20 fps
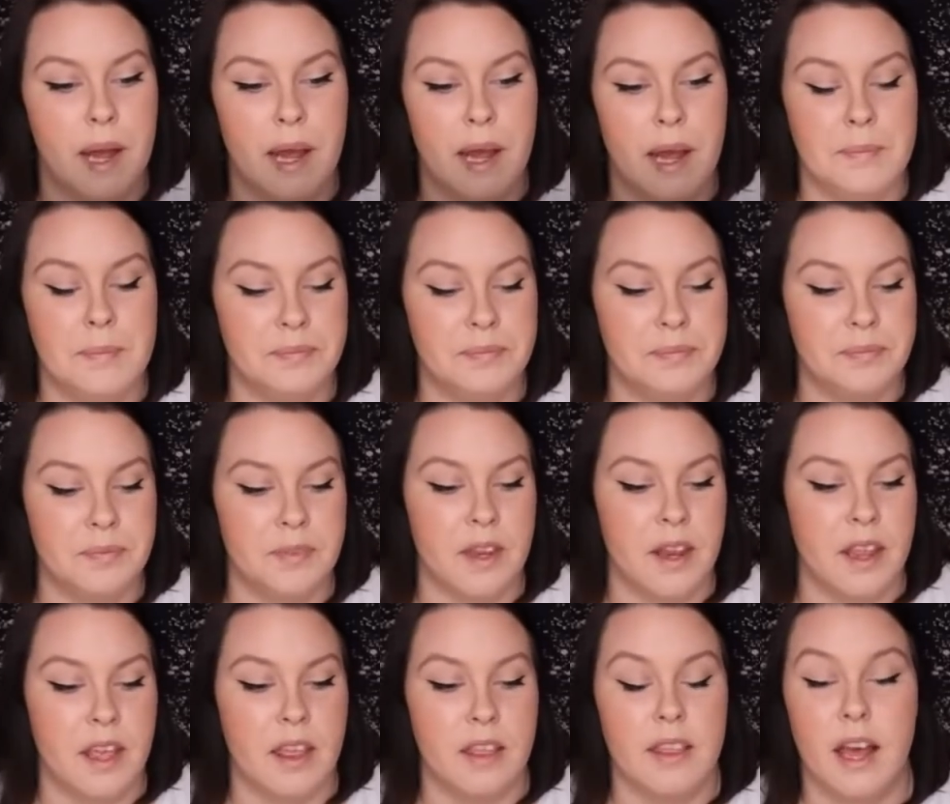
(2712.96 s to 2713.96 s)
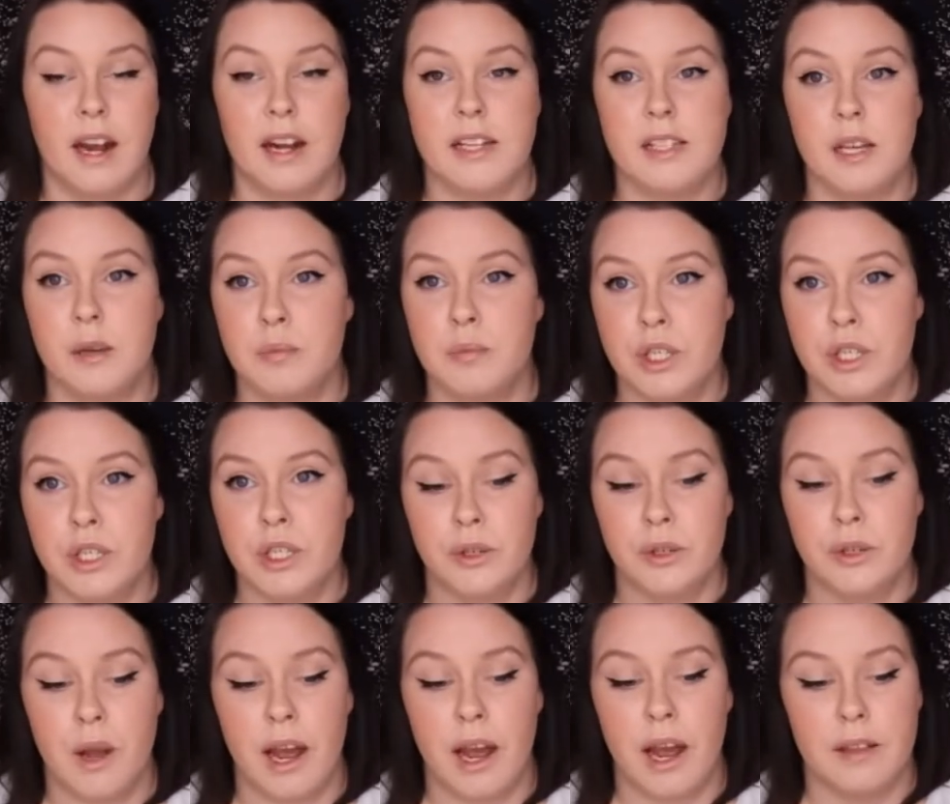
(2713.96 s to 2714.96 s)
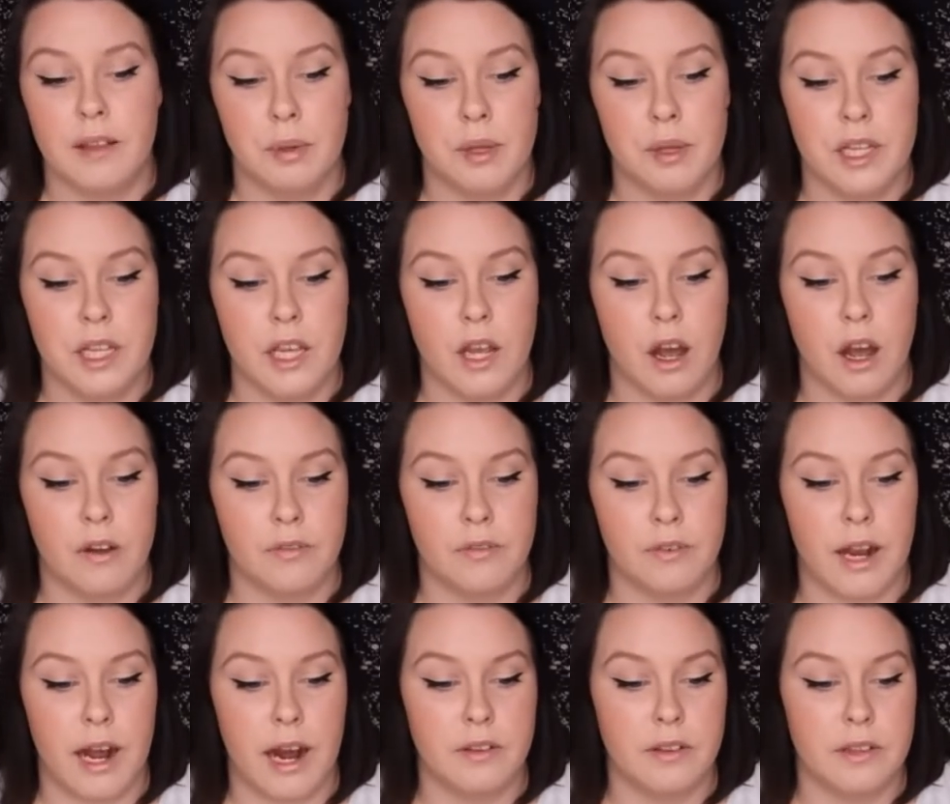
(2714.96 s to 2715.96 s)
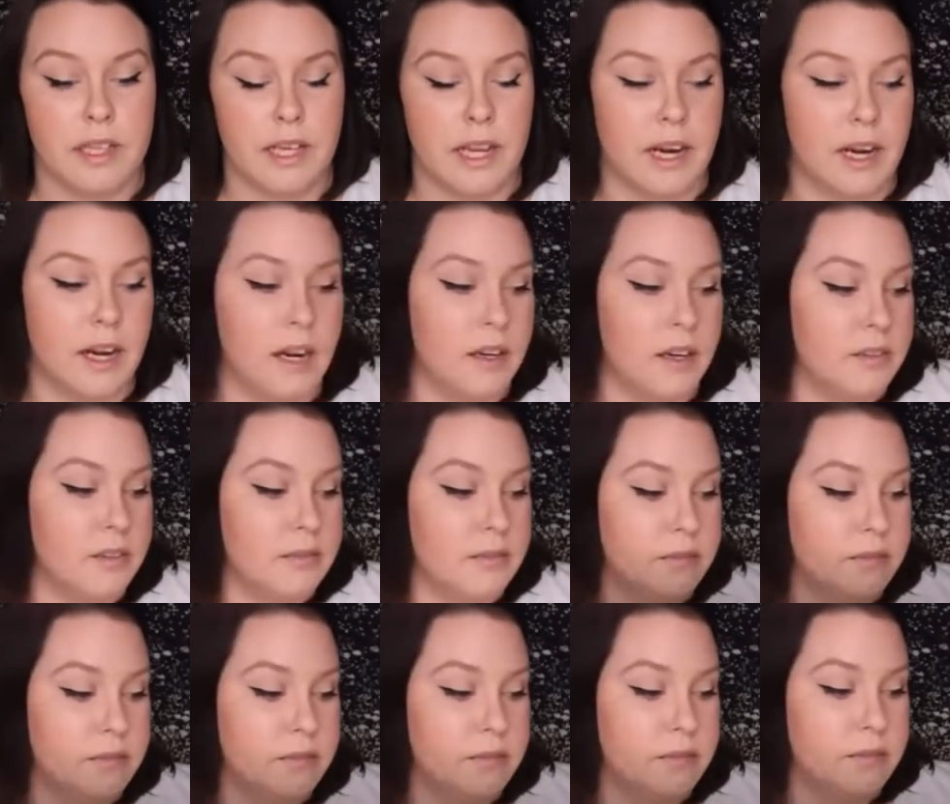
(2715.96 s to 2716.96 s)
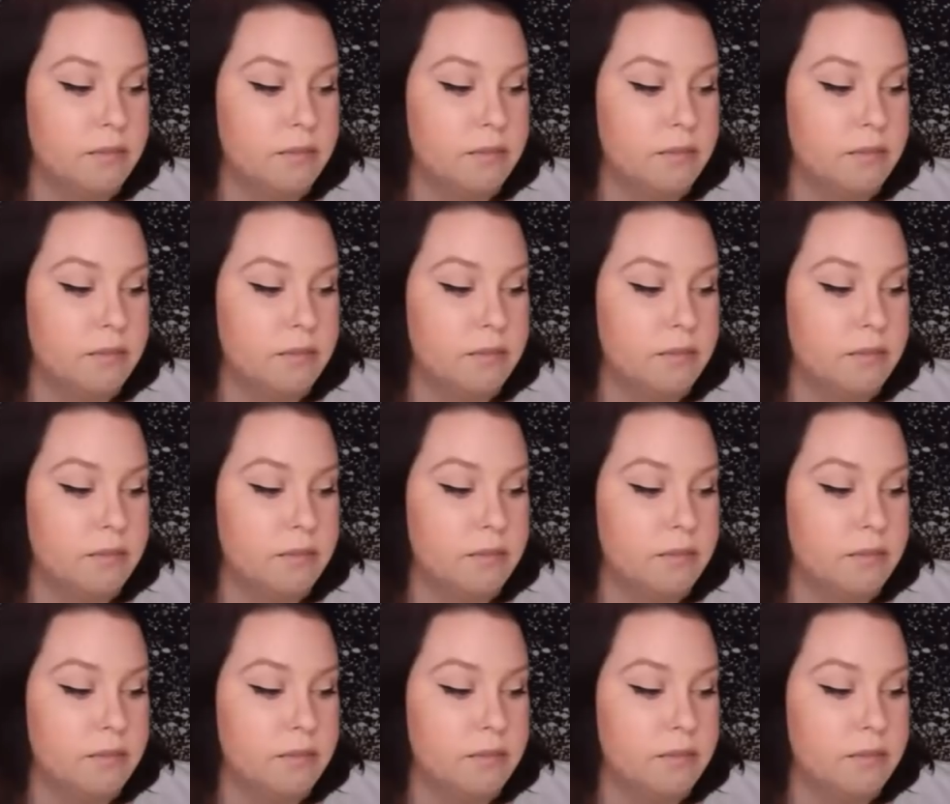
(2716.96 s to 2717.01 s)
But that is up to you. I put the offer out there.